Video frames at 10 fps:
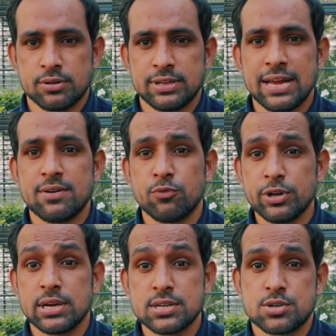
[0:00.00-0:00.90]
Then we
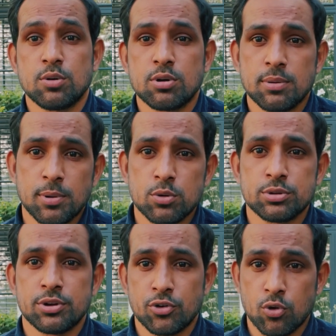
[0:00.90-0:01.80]
can talk about
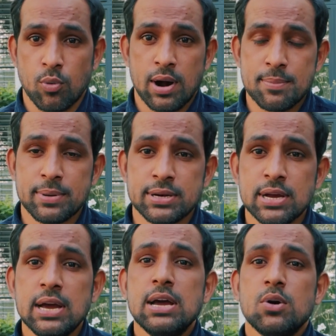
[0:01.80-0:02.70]
the requirement,
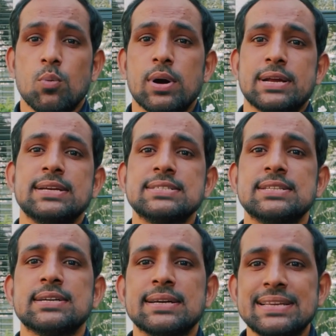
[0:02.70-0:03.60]
what is
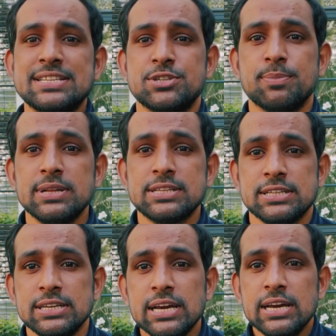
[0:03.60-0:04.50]
the
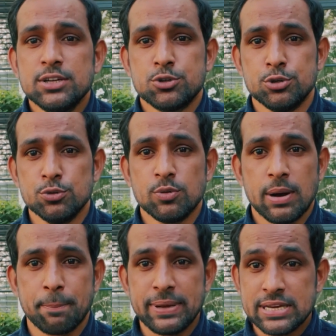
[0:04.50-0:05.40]
eligibility to do a
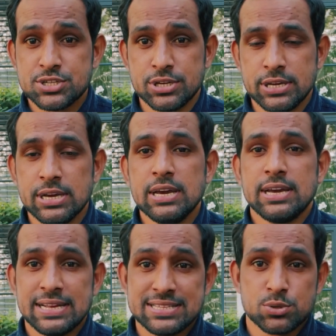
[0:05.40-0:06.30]
PhD
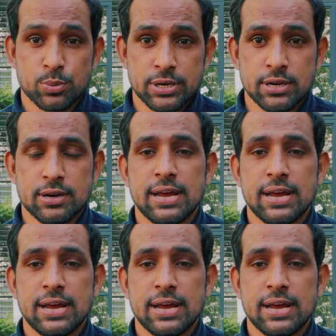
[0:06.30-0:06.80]
in Sweden.